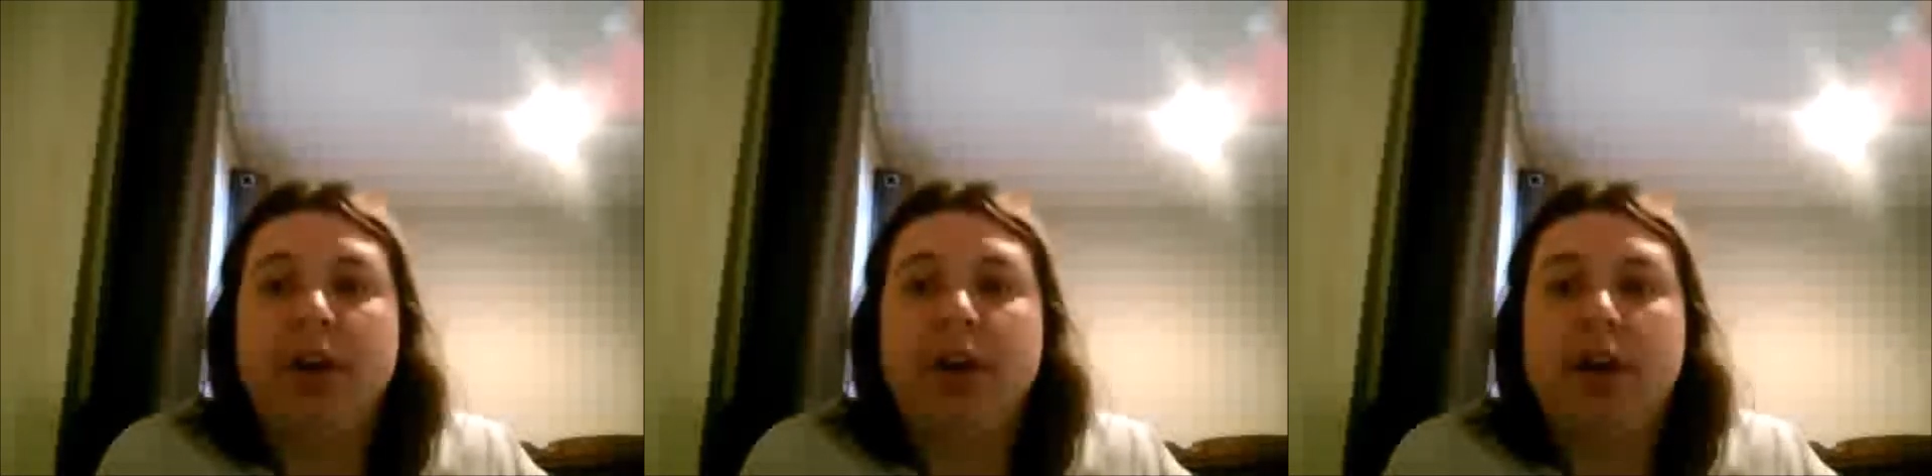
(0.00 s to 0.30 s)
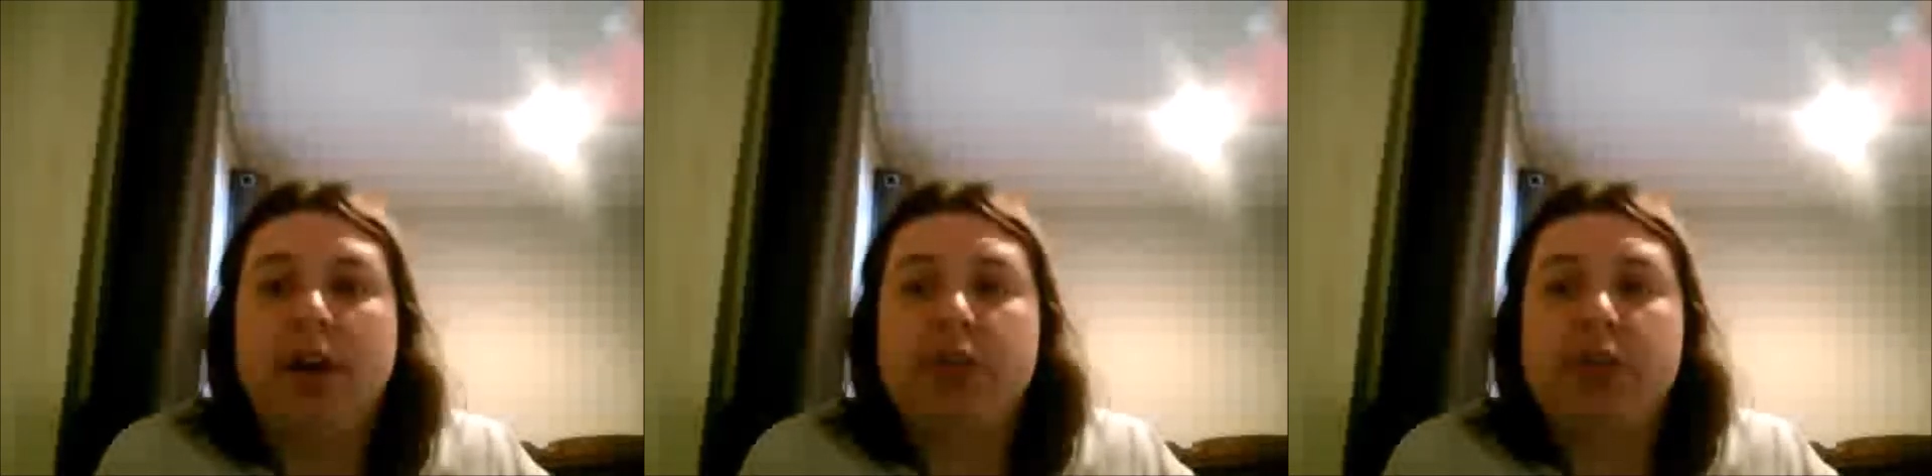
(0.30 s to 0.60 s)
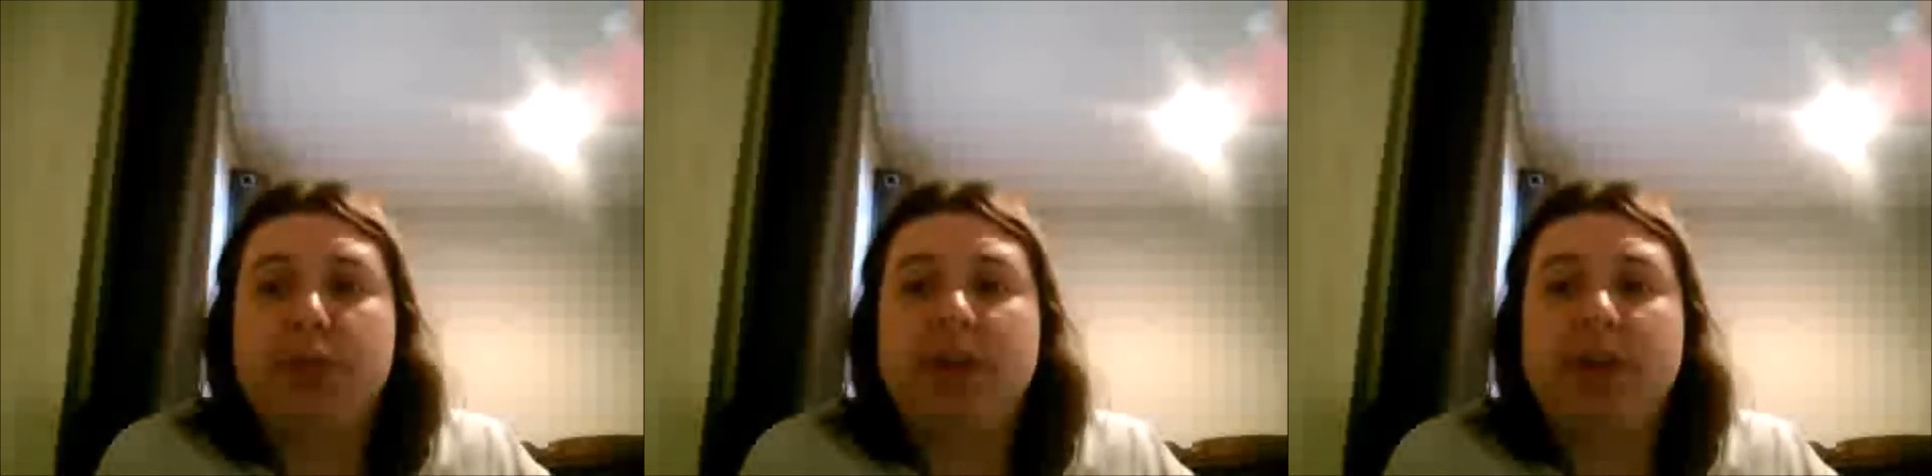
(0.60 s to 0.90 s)
since
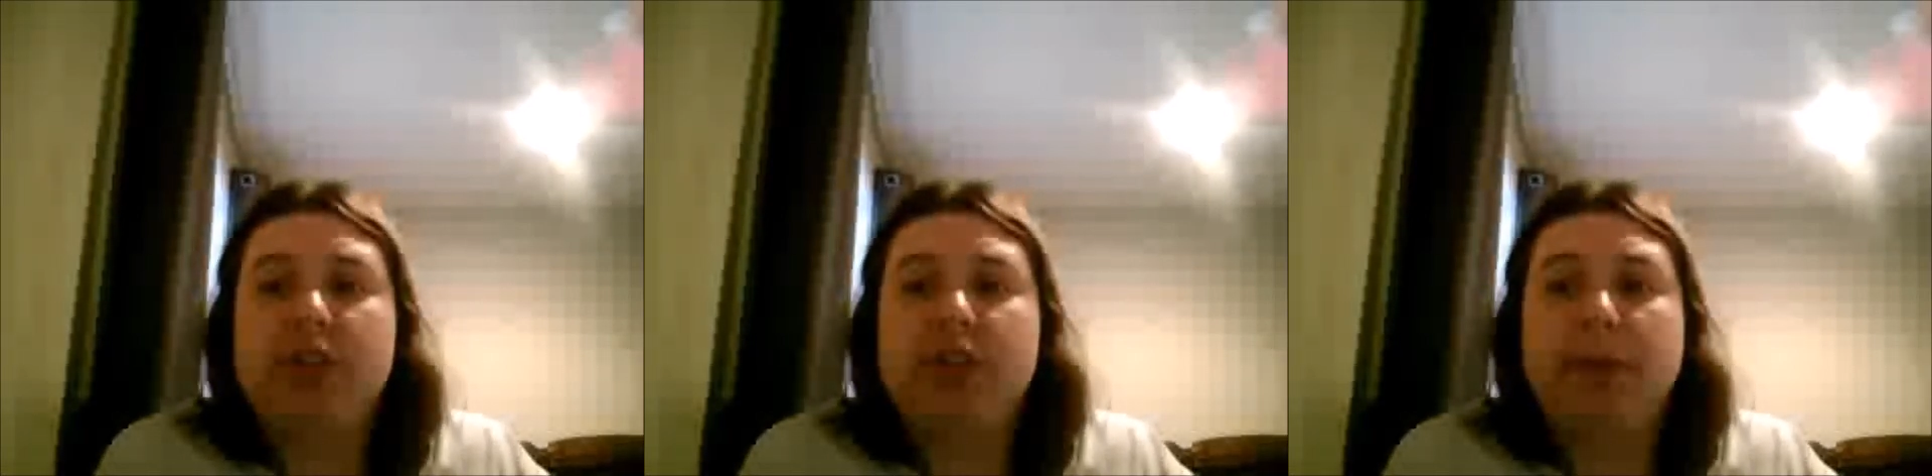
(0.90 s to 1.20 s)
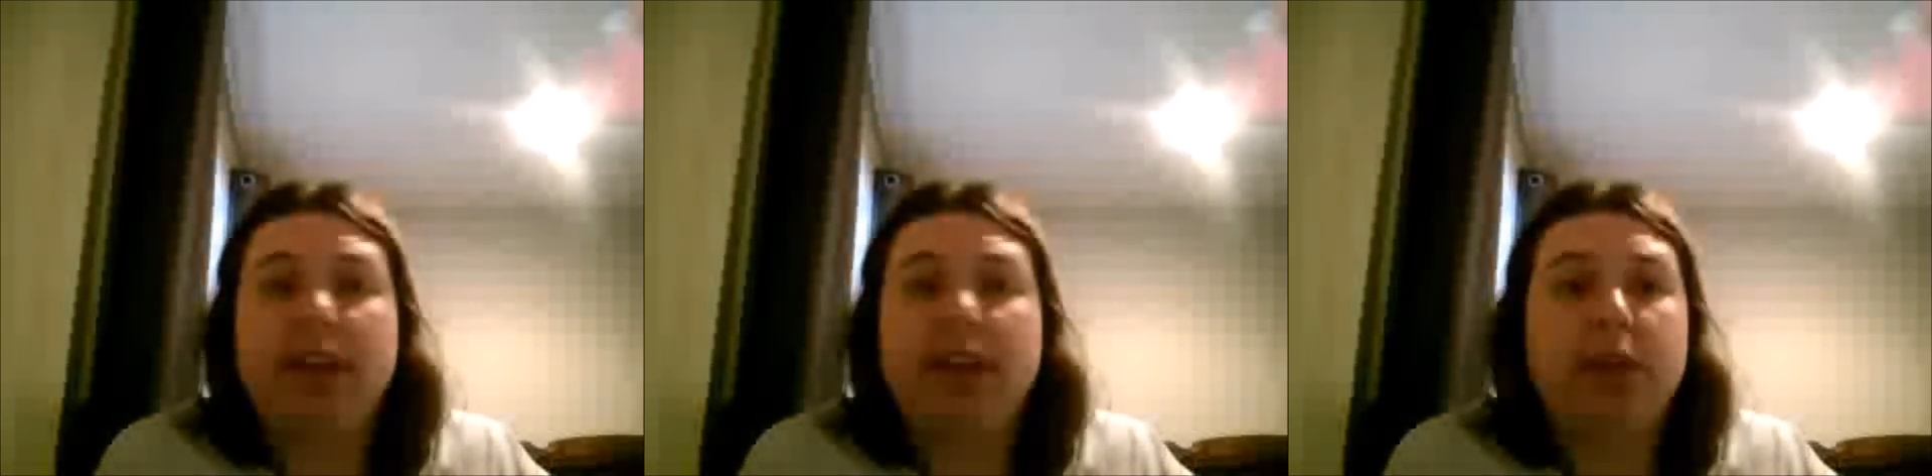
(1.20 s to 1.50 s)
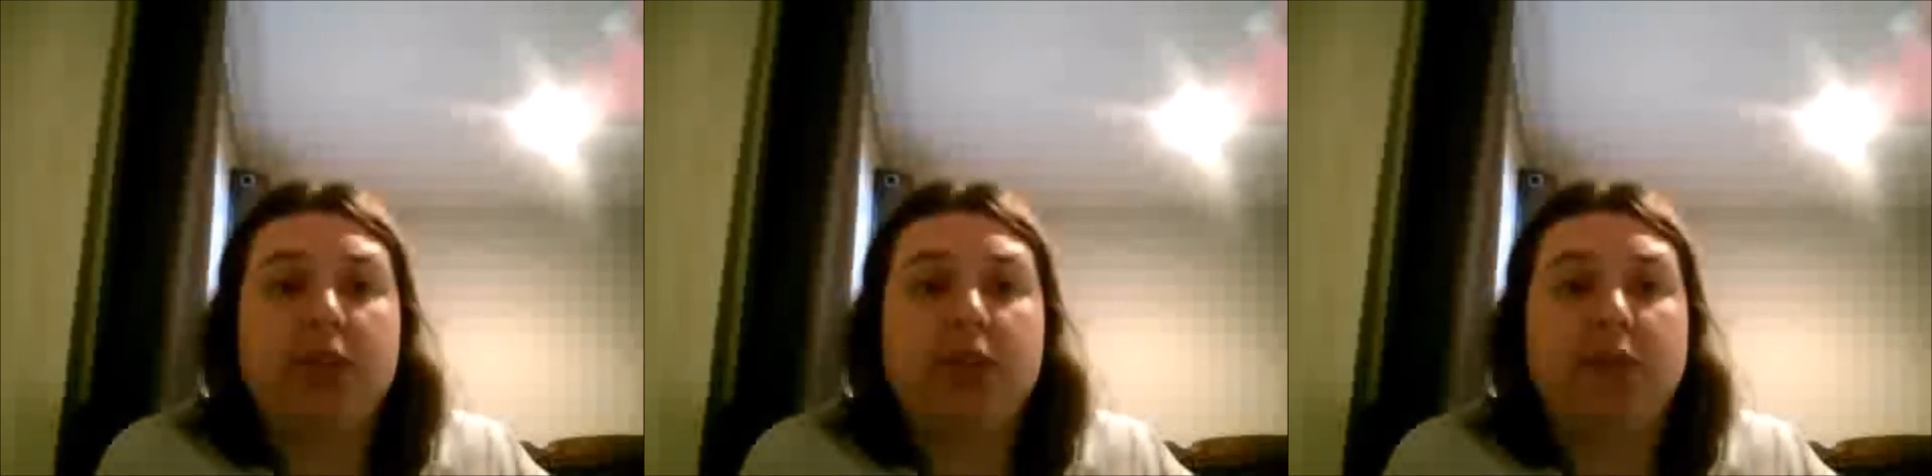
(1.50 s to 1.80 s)
Brennan typically used
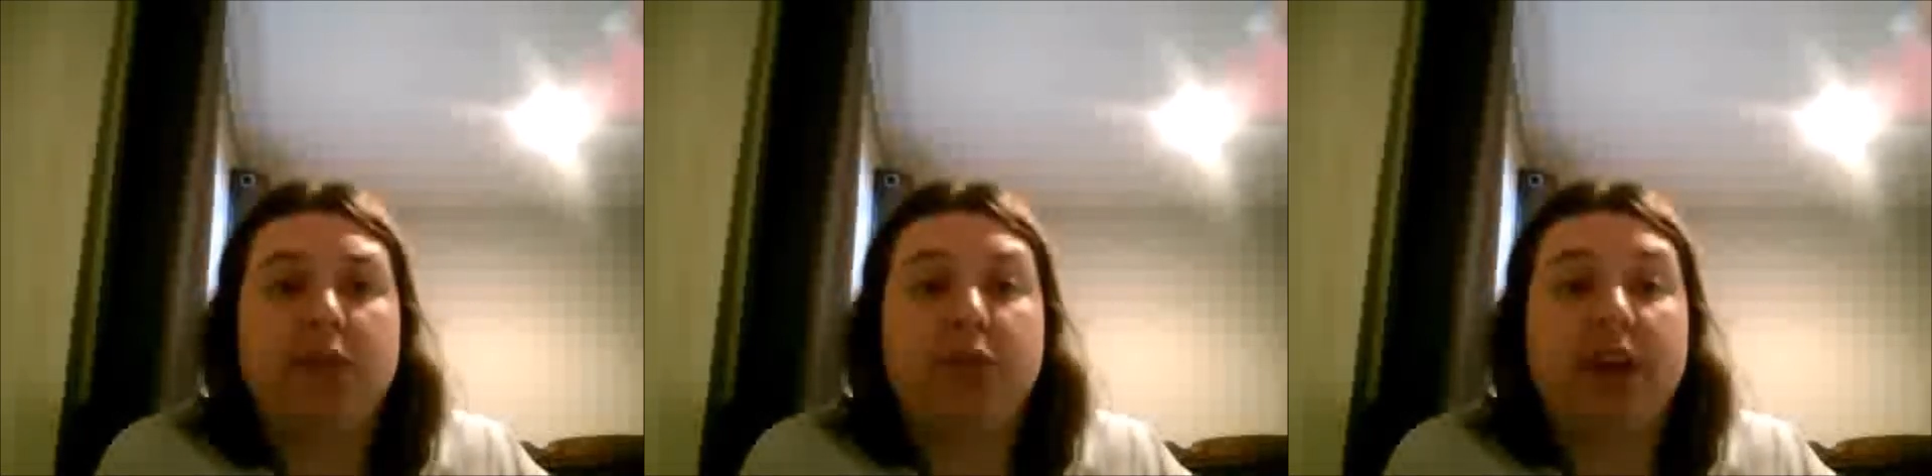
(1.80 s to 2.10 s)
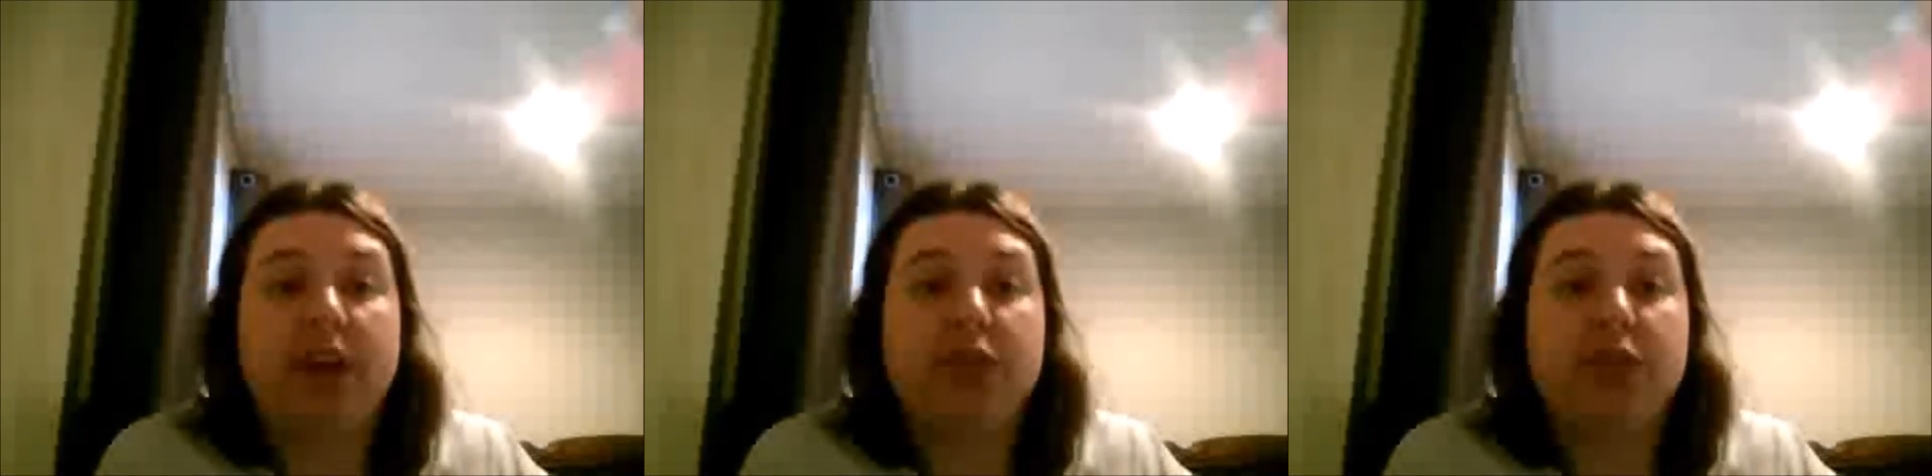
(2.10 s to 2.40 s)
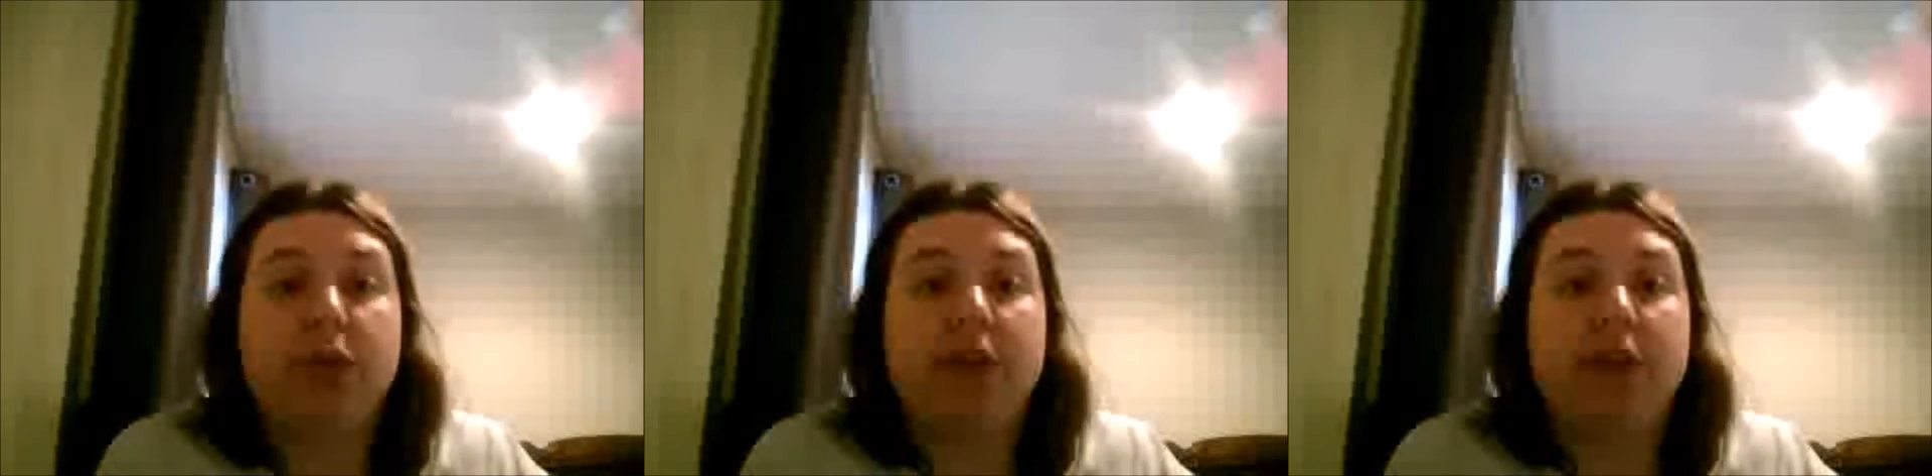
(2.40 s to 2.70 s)
the phrase ground
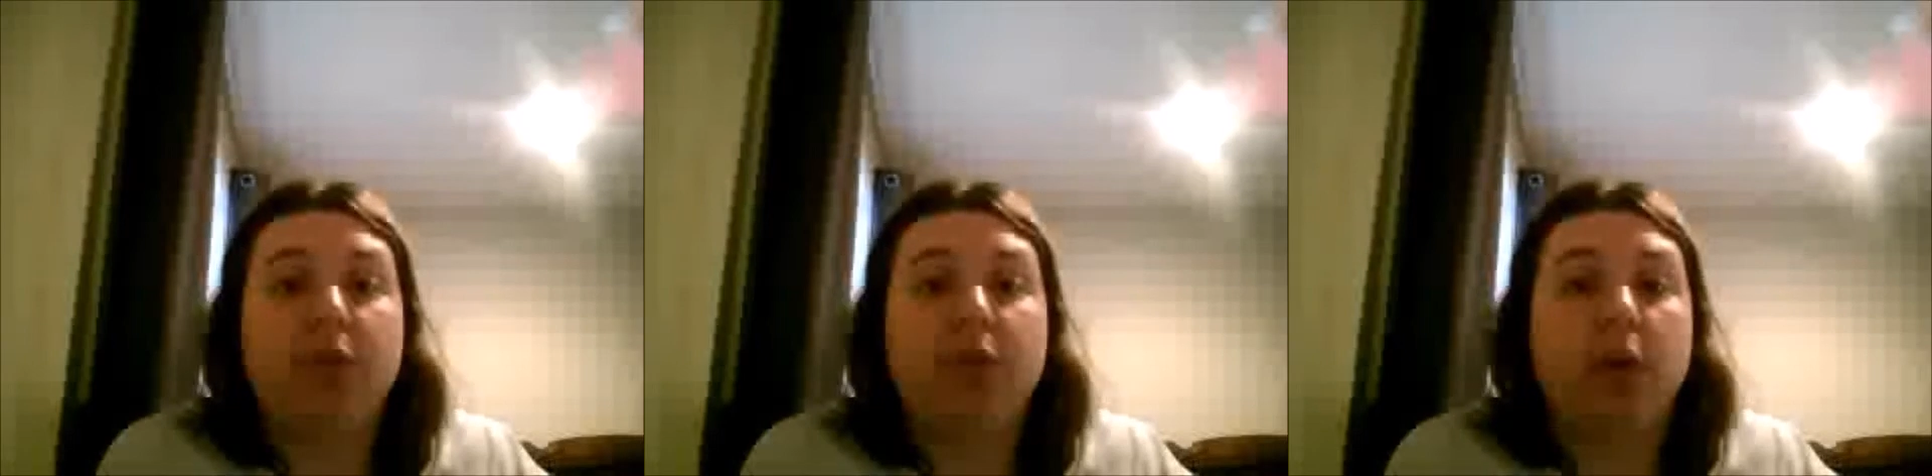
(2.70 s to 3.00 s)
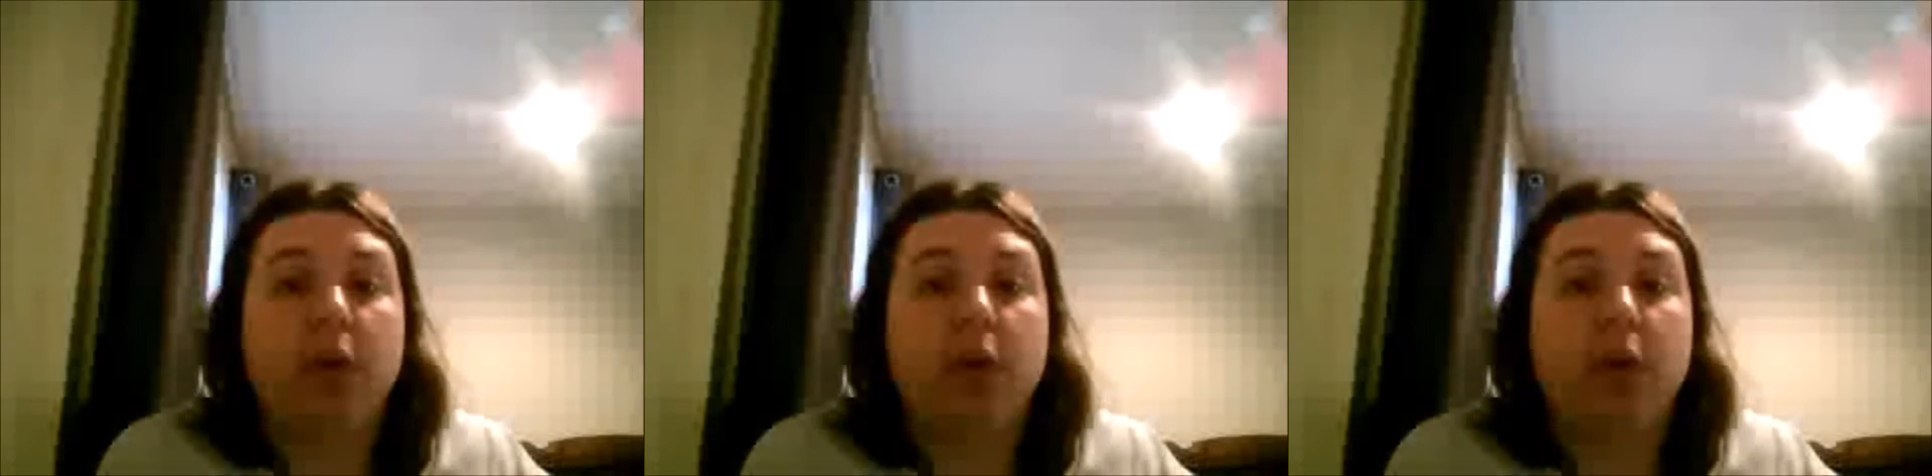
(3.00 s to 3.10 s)
floor